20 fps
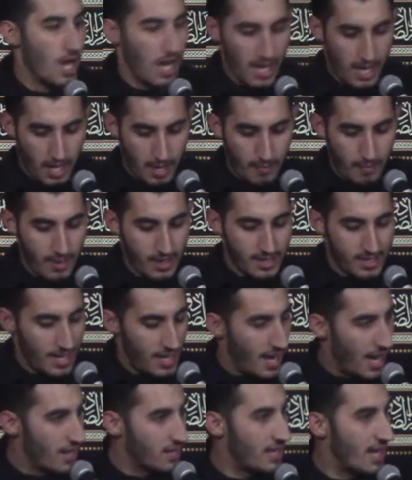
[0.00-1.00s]
It completes,
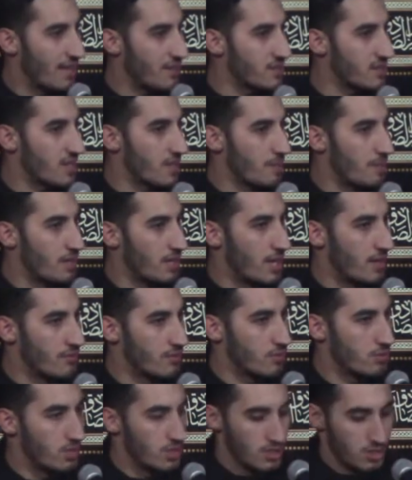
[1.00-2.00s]
and how, how does it complete
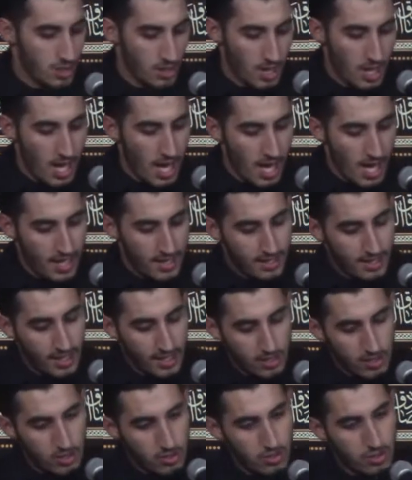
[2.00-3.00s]
half your religion? It
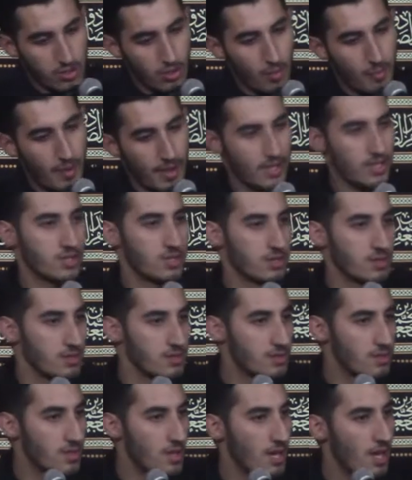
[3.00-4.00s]
tests your
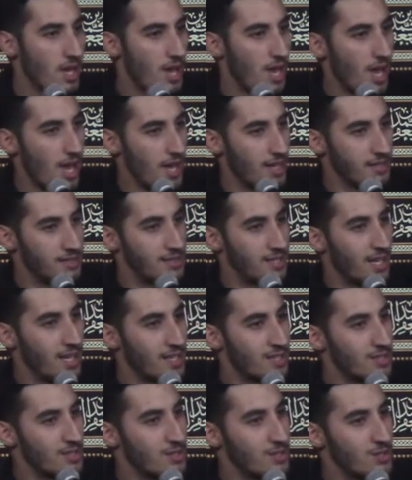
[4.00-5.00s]
patience. It
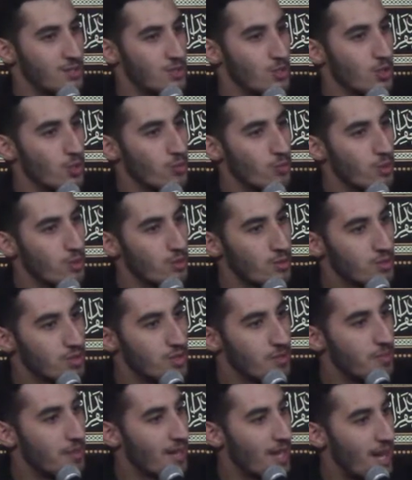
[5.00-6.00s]
tests your will
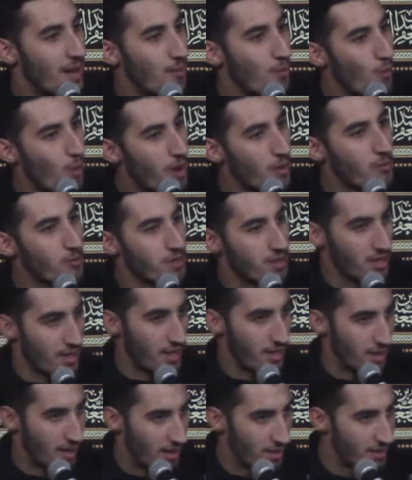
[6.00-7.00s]
to become one with
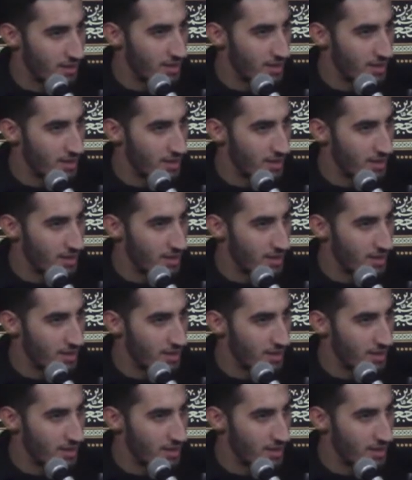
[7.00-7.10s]
another.